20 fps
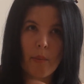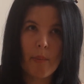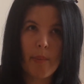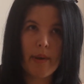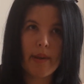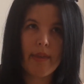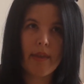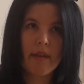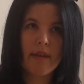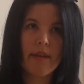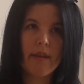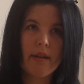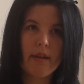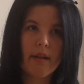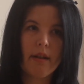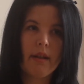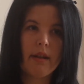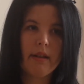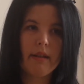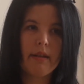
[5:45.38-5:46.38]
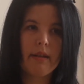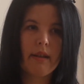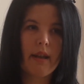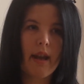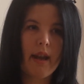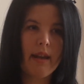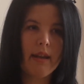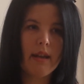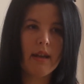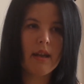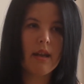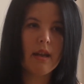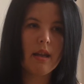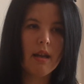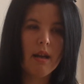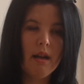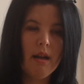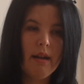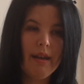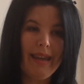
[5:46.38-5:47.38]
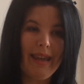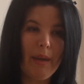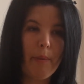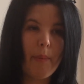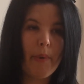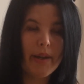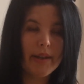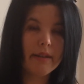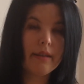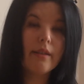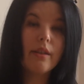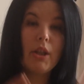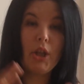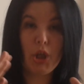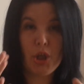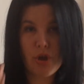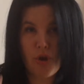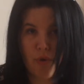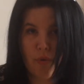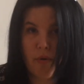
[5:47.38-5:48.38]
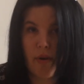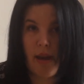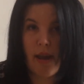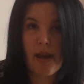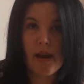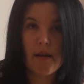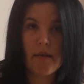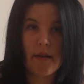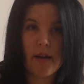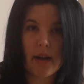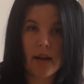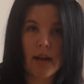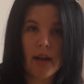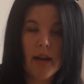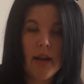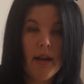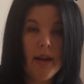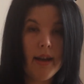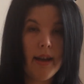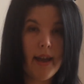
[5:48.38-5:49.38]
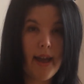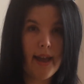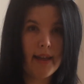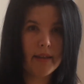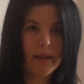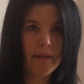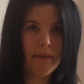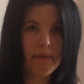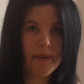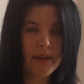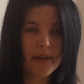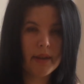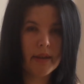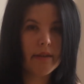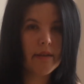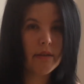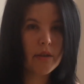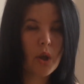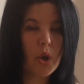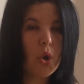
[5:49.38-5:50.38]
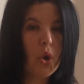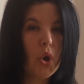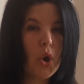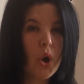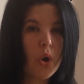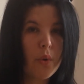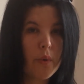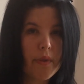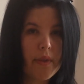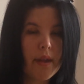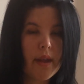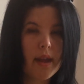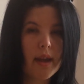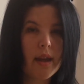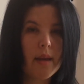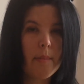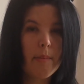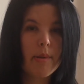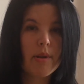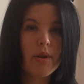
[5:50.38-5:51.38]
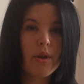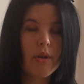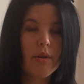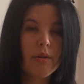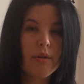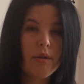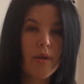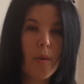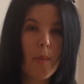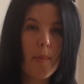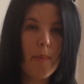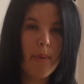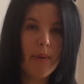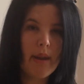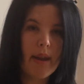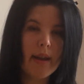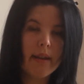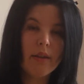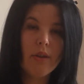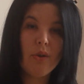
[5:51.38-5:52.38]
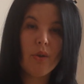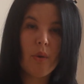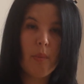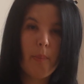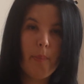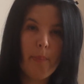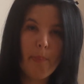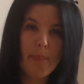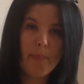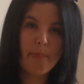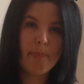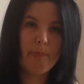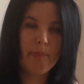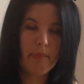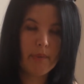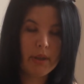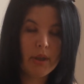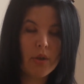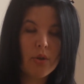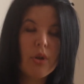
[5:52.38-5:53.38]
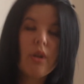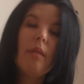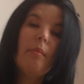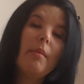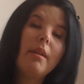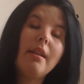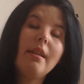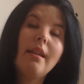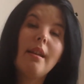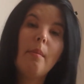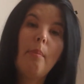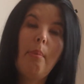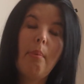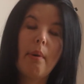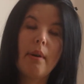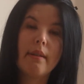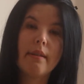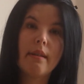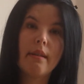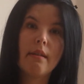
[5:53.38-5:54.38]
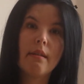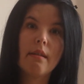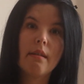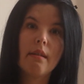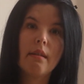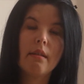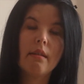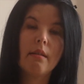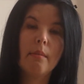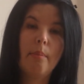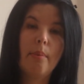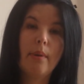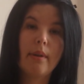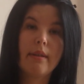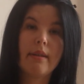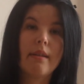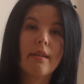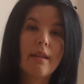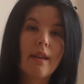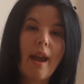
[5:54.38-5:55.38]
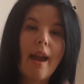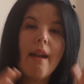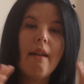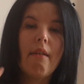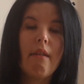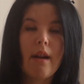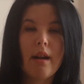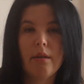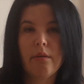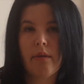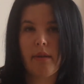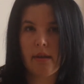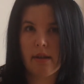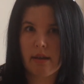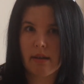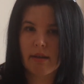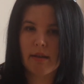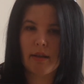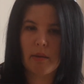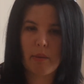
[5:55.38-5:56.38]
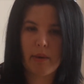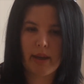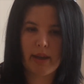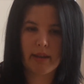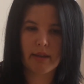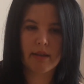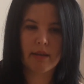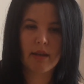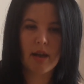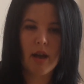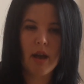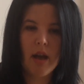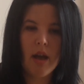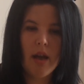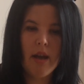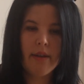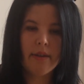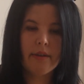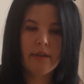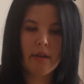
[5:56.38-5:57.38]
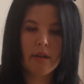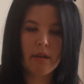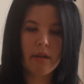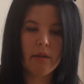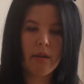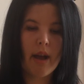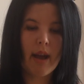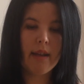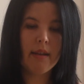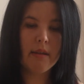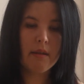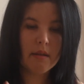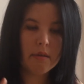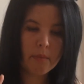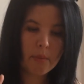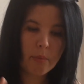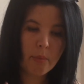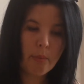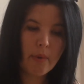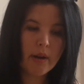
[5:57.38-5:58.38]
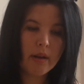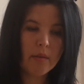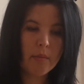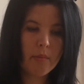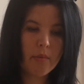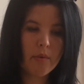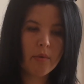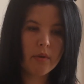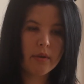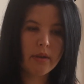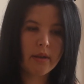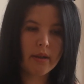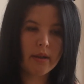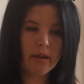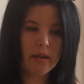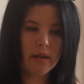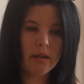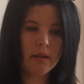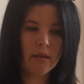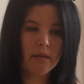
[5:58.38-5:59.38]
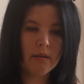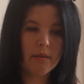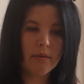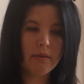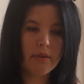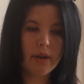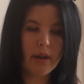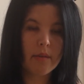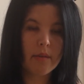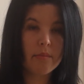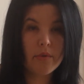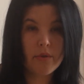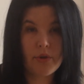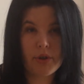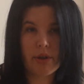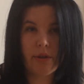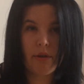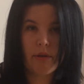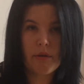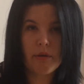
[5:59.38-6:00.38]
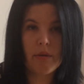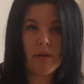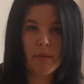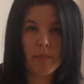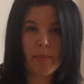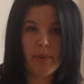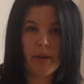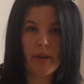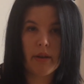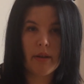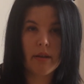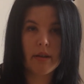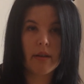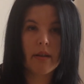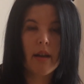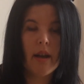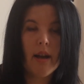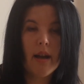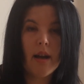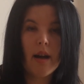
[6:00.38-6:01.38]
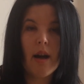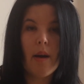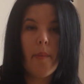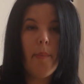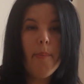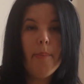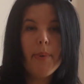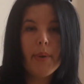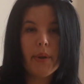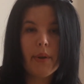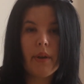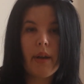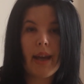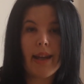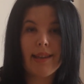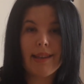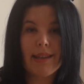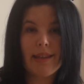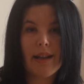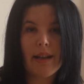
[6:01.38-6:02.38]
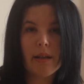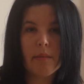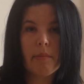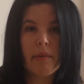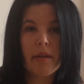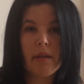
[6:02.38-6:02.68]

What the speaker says: whether there is any events in your area, and if yes, so go there, but also plan your social media presence around these events. So, and one more time just to repeat it, book a time